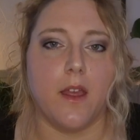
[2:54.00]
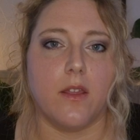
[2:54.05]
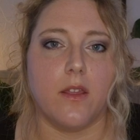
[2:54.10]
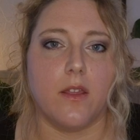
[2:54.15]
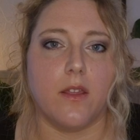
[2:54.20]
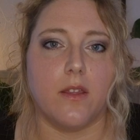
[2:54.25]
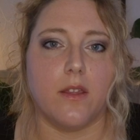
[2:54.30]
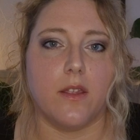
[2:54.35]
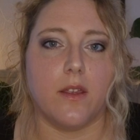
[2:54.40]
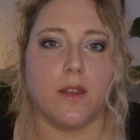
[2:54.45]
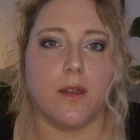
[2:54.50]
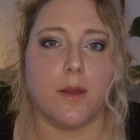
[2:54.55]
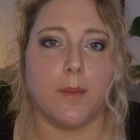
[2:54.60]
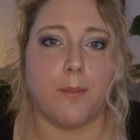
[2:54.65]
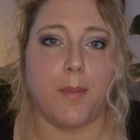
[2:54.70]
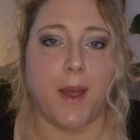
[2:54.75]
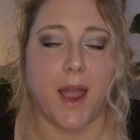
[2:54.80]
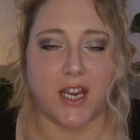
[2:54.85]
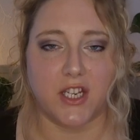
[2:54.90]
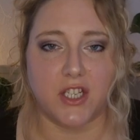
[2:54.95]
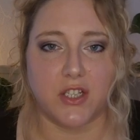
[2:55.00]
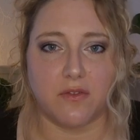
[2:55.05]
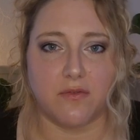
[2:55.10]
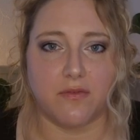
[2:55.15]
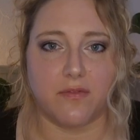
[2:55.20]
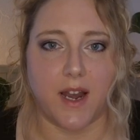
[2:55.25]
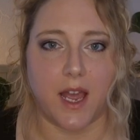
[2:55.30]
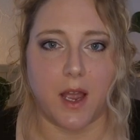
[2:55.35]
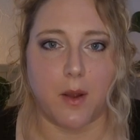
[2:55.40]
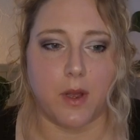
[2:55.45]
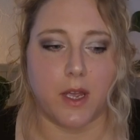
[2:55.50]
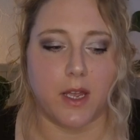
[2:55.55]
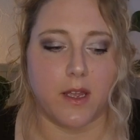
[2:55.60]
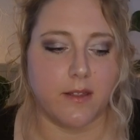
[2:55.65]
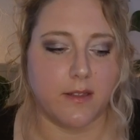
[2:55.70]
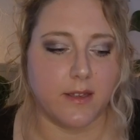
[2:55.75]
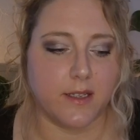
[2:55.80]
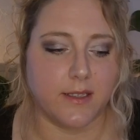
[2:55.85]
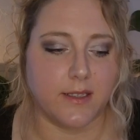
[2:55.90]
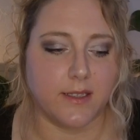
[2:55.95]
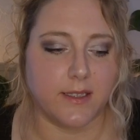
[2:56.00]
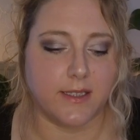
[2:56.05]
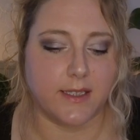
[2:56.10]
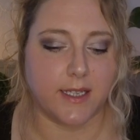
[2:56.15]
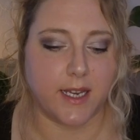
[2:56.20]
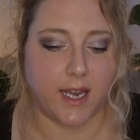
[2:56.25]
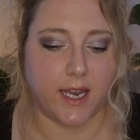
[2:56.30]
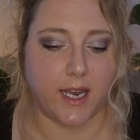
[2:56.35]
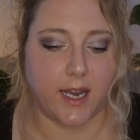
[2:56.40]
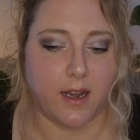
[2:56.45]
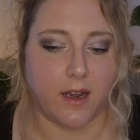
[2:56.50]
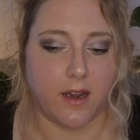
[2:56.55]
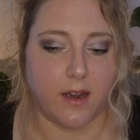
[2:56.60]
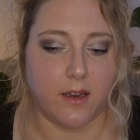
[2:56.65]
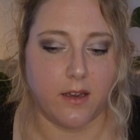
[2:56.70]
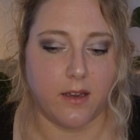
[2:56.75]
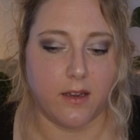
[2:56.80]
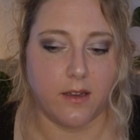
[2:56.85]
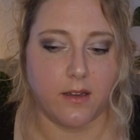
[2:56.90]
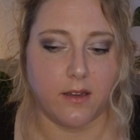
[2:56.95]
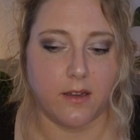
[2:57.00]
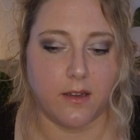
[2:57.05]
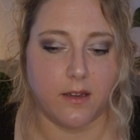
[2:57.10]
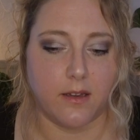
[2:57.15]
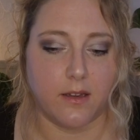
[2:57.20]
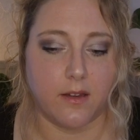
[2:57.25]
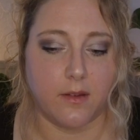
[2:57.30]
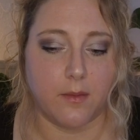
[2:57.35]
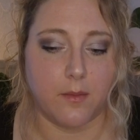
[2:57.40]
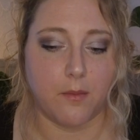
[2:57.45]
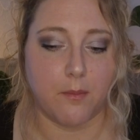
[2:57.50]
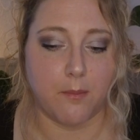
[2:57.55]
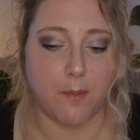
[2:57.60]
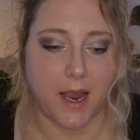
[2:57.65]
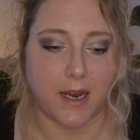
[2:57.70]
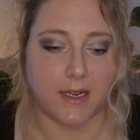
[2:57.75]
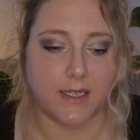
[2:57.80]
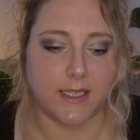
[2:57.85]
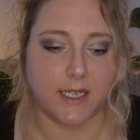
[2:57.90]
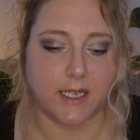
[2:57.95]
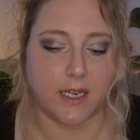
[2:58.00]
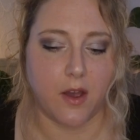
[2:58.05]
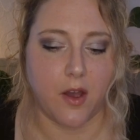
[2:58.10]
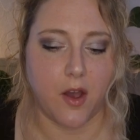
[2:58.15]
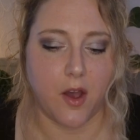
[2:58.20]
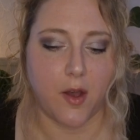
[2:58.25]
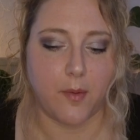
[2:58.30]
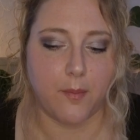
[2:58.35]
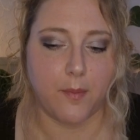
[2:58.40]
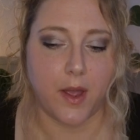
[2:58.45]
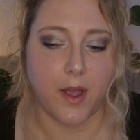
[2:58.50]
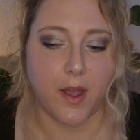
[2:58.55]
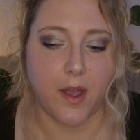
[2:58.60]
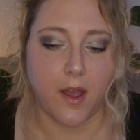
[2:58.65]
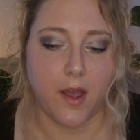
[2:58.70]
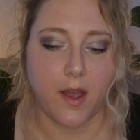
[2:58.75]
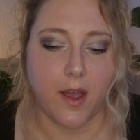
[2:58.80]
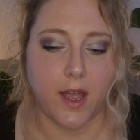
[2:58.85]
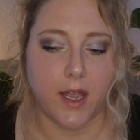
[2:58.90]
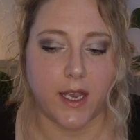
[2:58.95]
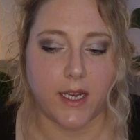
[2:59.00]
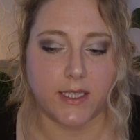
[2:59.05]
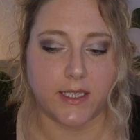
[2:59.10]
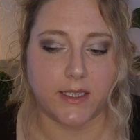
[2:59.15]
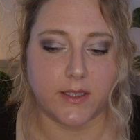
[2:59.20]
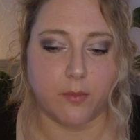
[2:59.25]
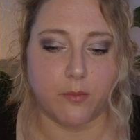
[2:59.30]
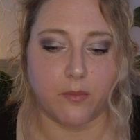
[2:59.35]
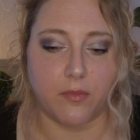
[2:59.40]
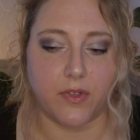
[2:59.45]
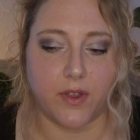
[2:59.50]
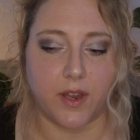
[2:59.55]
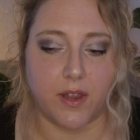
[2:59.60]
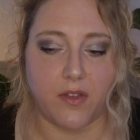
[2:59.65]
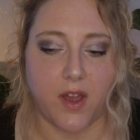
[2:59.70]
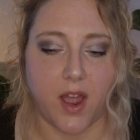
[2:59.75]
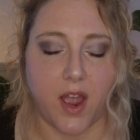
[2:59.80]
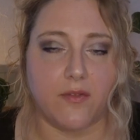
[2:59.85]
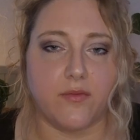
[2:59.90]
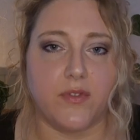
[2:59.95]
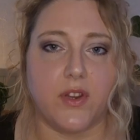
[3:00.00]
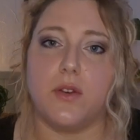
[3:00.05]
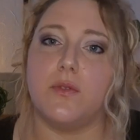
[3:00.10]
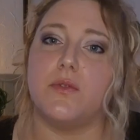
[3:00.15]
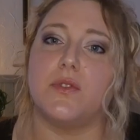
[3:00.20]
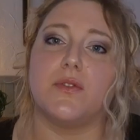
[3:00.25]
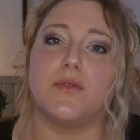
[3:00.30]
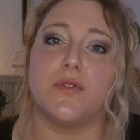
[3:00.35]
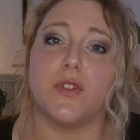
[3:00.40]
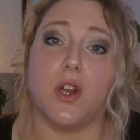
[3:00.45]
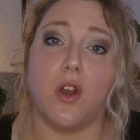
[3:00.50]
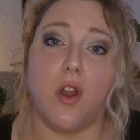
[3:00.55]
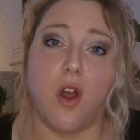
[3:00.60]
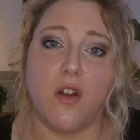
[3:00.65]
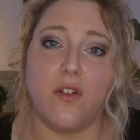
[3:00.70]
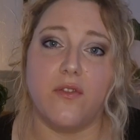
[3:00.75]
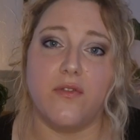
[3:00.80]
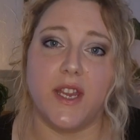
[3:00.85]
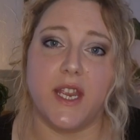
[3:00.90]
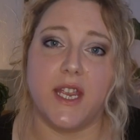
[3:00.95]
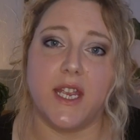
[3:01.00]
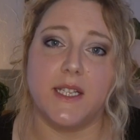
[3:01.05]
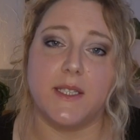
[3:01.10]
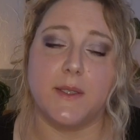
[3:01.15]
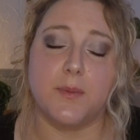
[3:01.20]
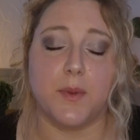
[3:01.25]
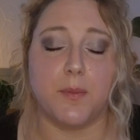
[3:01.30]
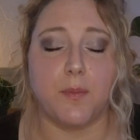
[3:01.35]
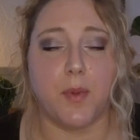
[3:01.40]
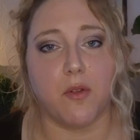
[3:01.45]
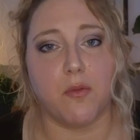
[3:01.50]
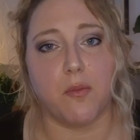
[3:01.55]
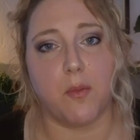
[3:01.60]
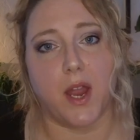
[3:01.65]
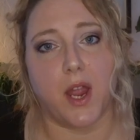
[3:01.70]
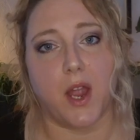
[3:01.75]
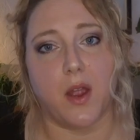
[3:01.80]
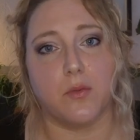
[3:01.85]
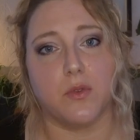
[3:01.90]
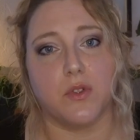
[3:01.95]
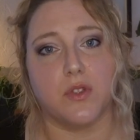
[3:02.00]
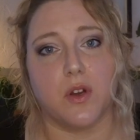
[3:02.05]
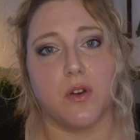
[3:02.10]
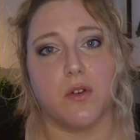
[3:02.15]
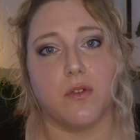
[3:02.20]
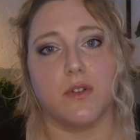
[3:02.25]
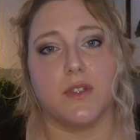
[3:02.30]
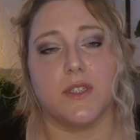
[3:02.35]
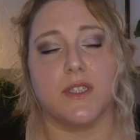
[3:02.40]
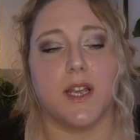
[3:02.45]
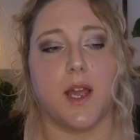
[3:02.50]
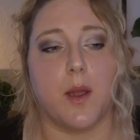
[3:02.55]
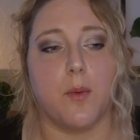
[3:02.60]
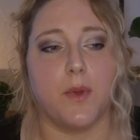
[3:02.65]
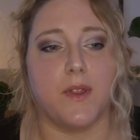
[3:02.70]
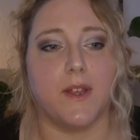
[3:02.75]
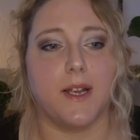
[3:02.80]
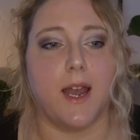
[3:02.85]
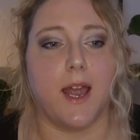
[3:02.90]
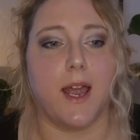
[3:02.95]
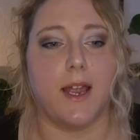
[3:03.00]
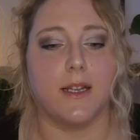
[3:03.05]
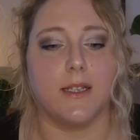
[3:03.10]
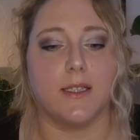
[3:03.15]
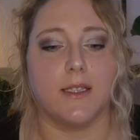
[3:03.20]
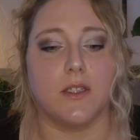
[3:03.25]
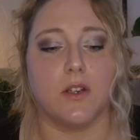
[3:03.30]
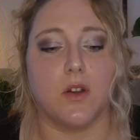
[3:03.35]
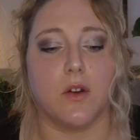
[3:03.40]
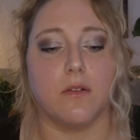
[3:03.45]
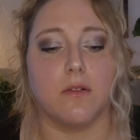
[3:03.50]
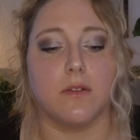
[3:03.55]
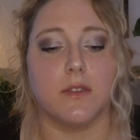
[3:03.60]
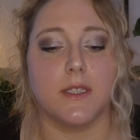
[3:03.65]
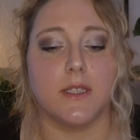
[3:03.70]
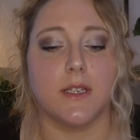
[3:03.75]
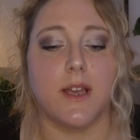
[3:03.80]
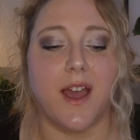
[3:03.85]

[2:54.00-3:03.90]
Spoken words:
The passion flower that's in maxxicalm is something that I've used for a lot of years with both my own dogs and with clients' dogs.